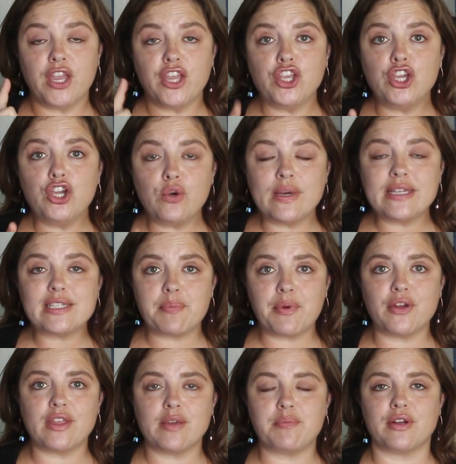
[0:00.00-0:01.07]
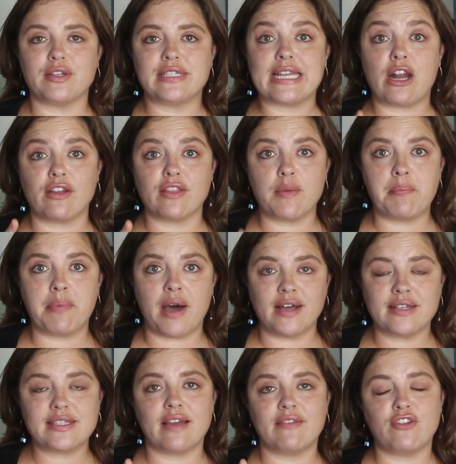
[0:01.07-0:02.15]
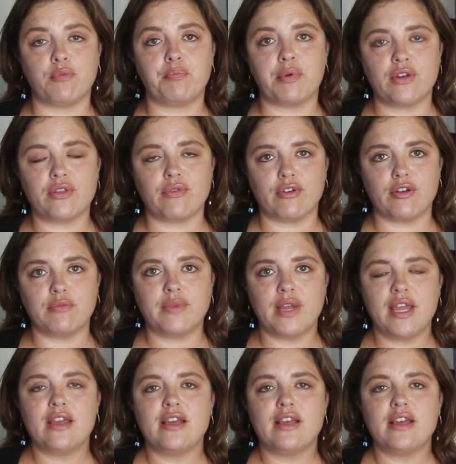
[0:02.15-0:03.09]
You, as a birthing person, are the boss of your birth room.